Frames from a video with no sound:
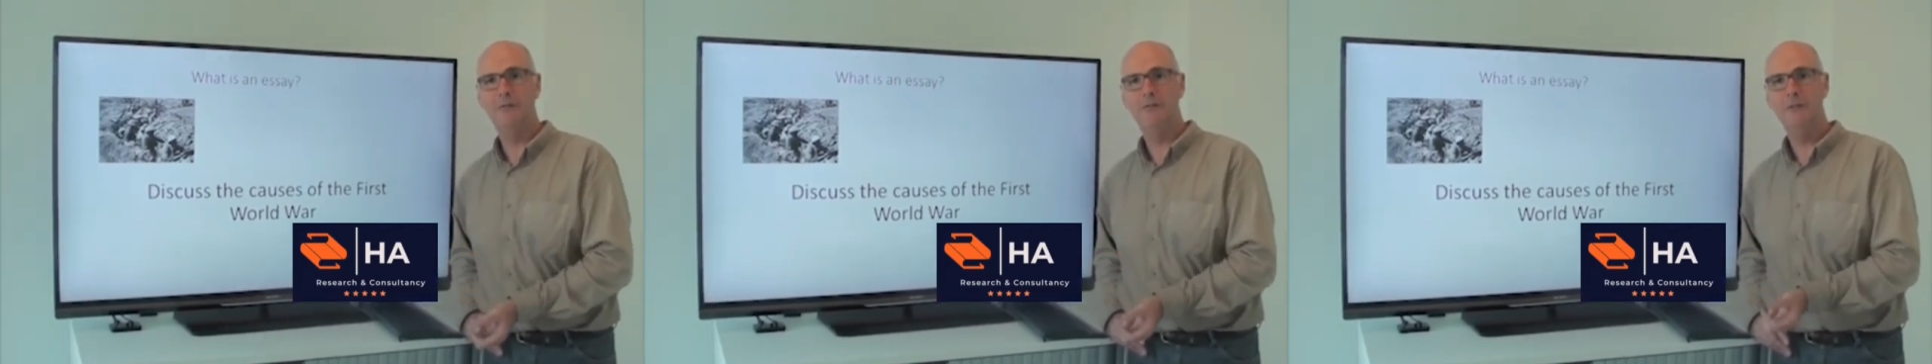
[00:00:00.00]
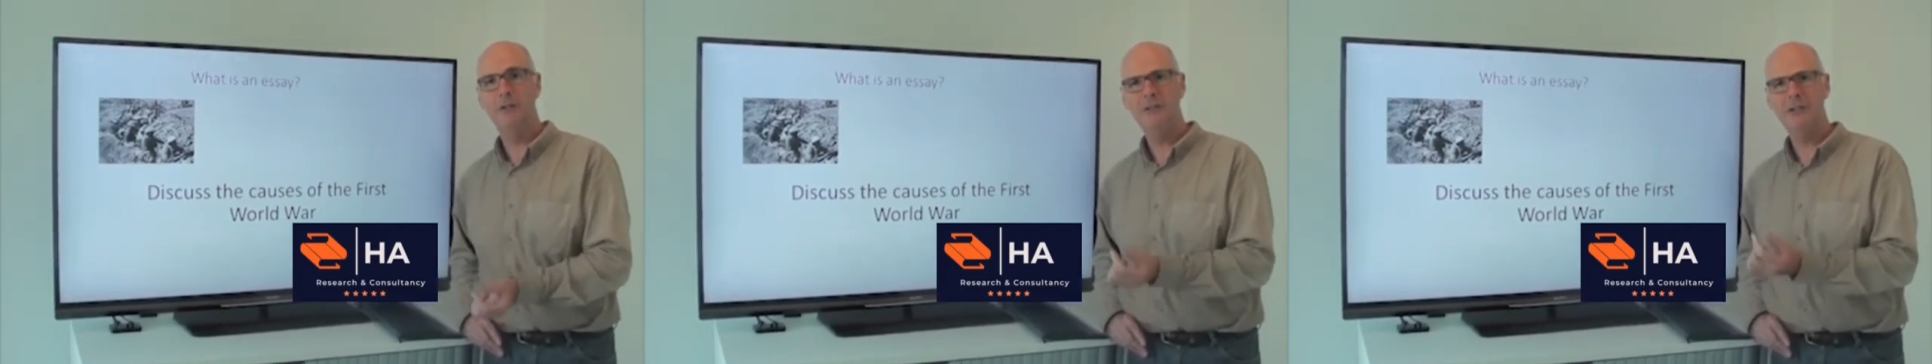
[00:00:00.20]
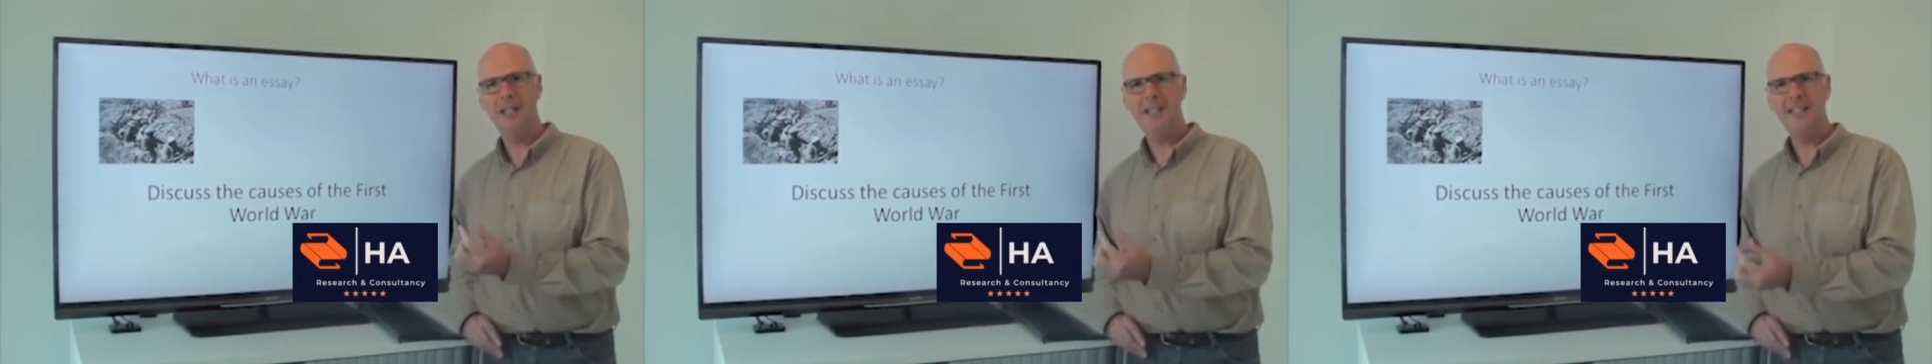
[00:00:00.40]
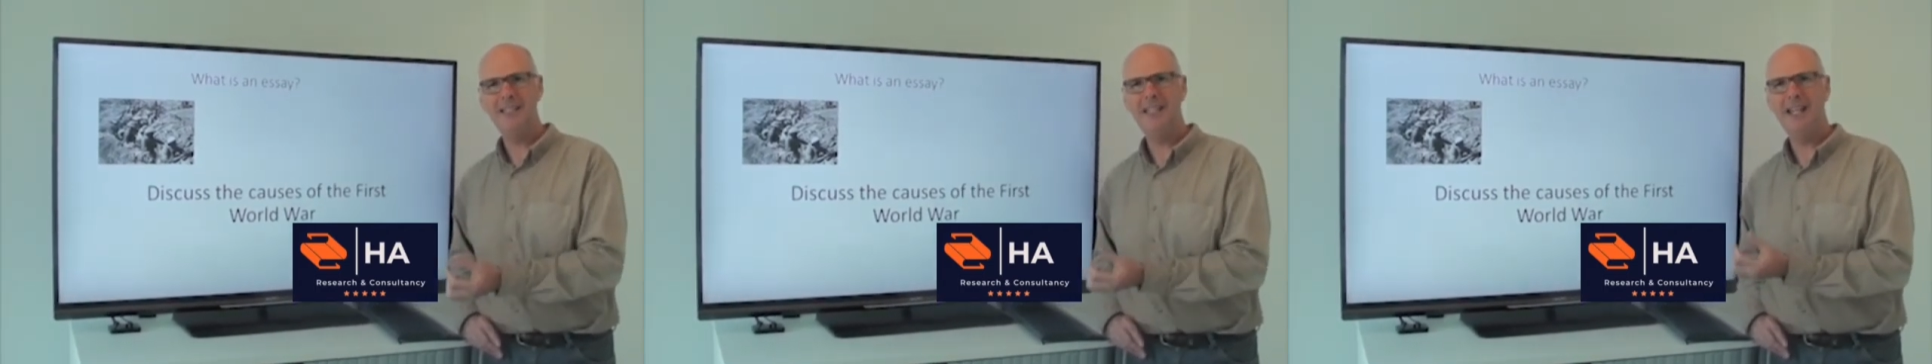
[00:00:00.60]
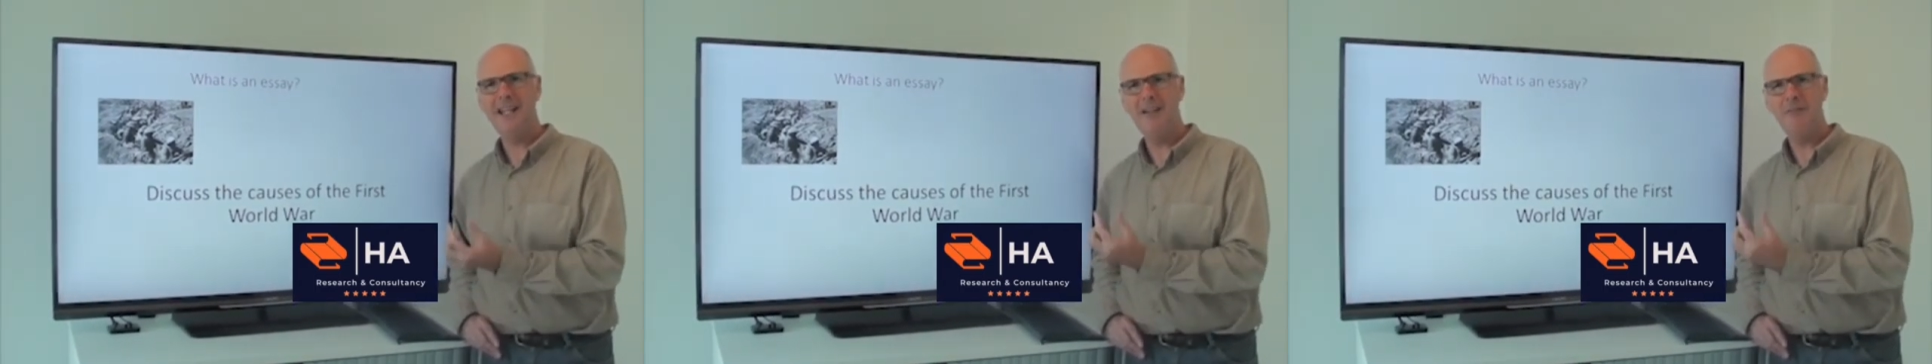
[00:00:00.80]
To
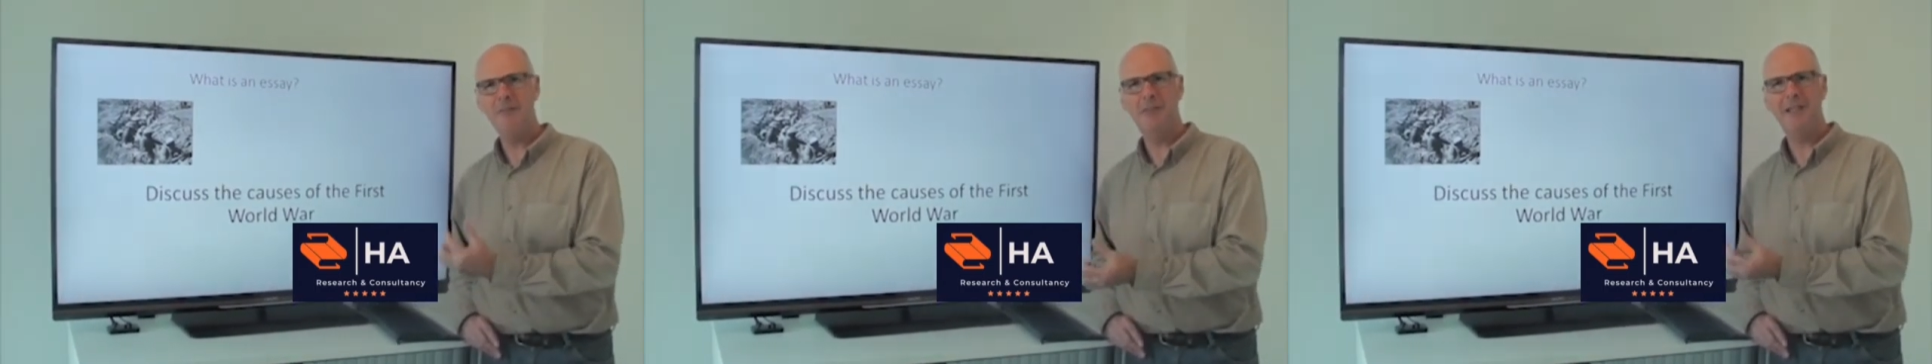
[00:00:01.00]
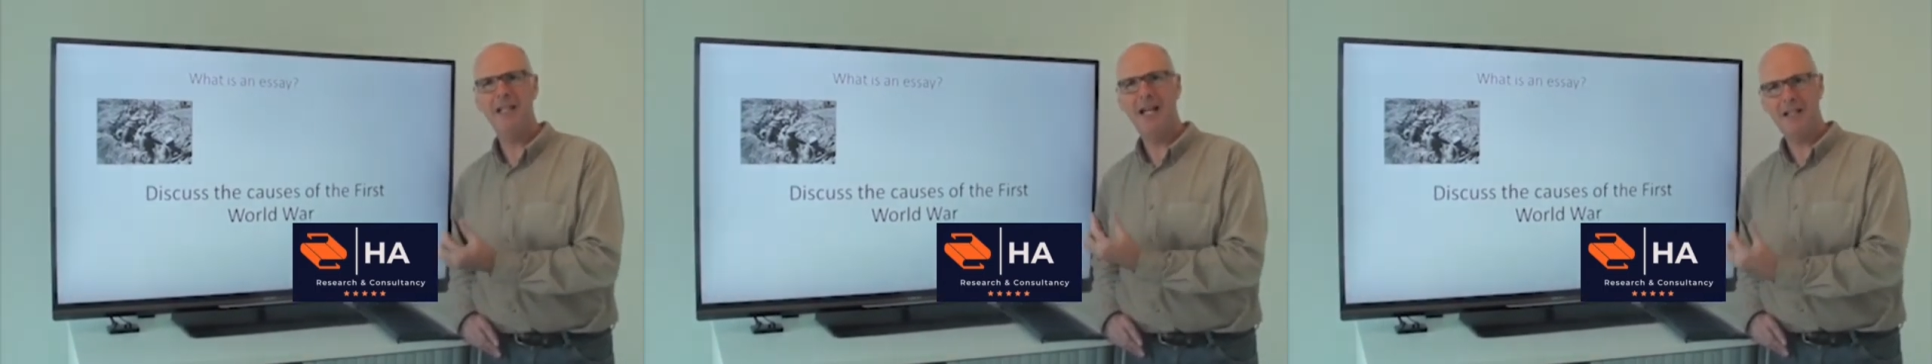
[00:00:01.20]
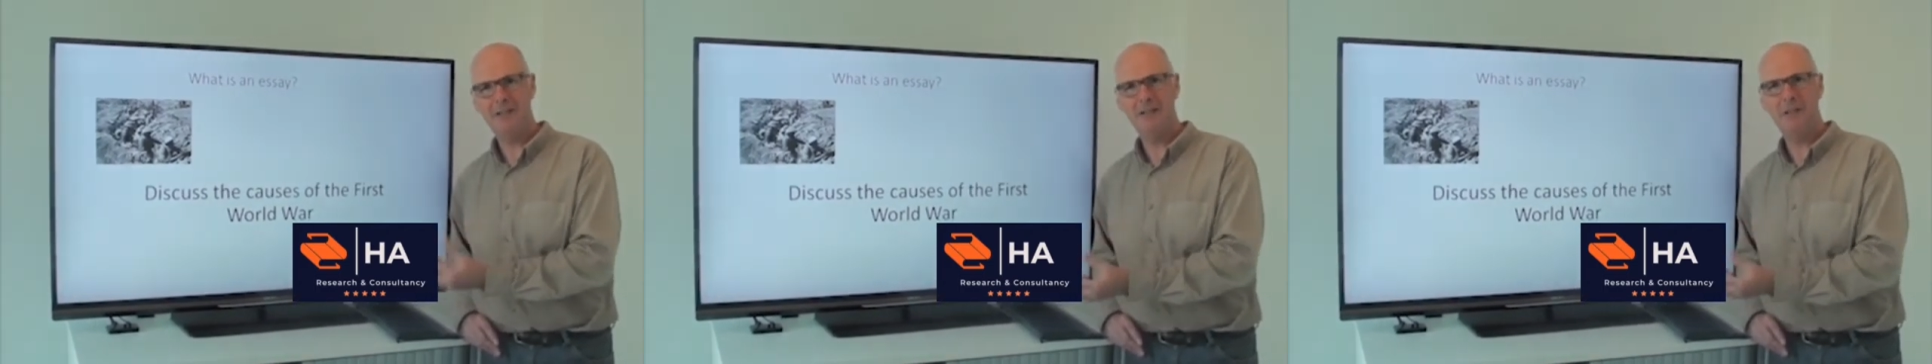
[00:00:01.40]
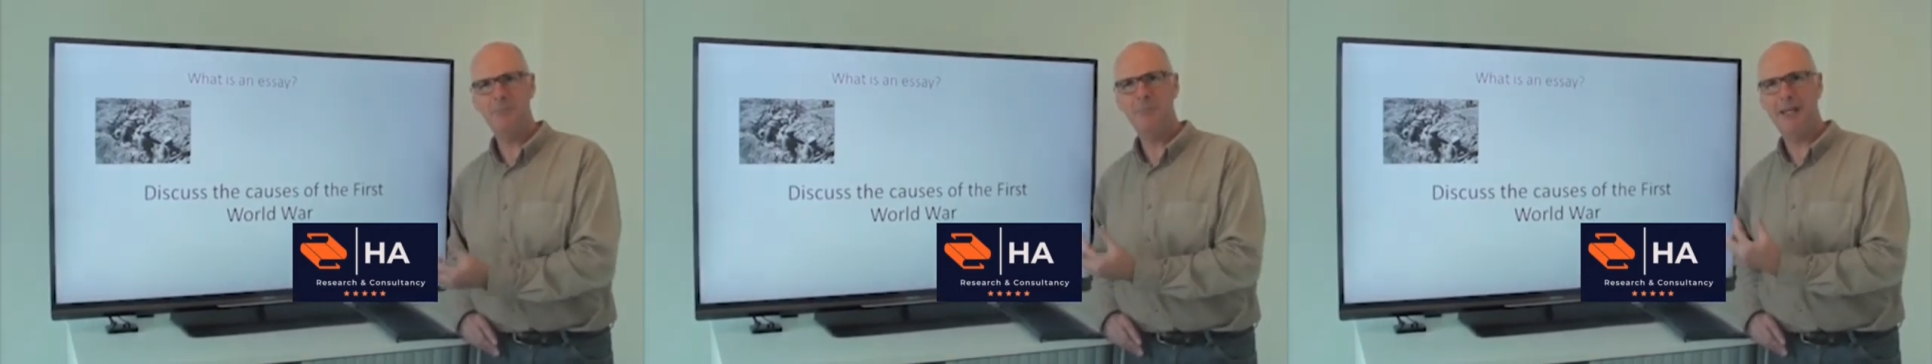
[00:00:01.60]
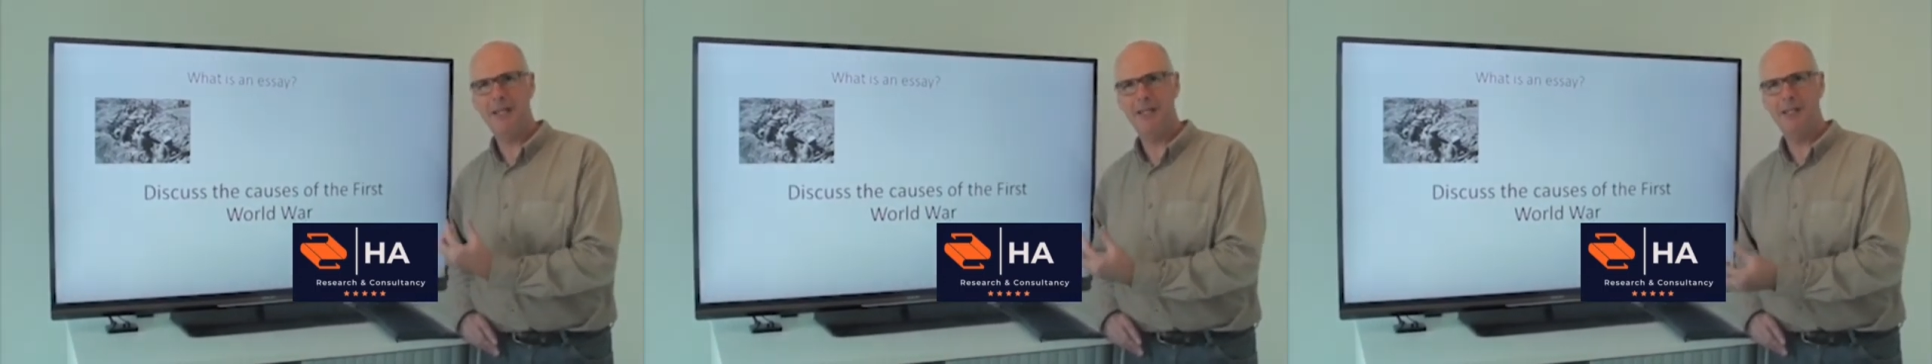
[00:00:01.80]
take every
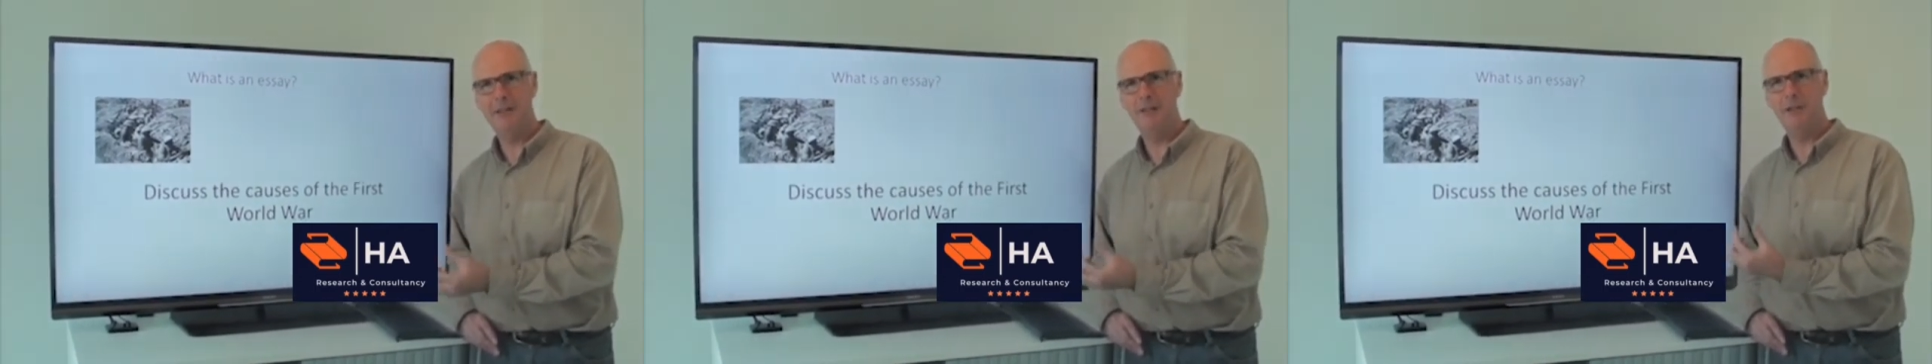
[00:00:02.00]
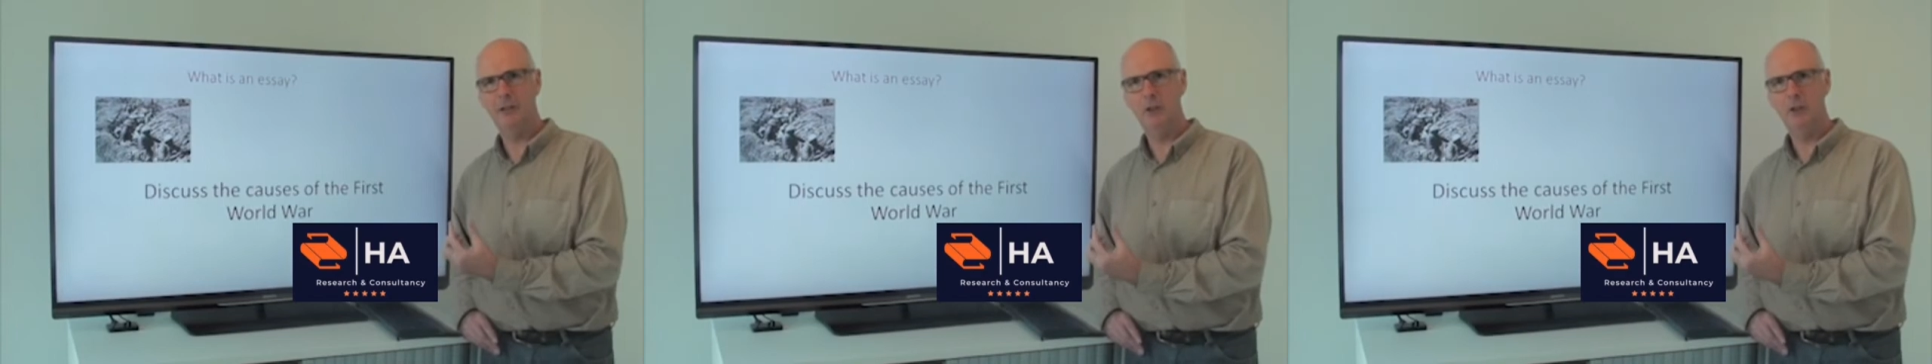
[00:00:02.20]
aspect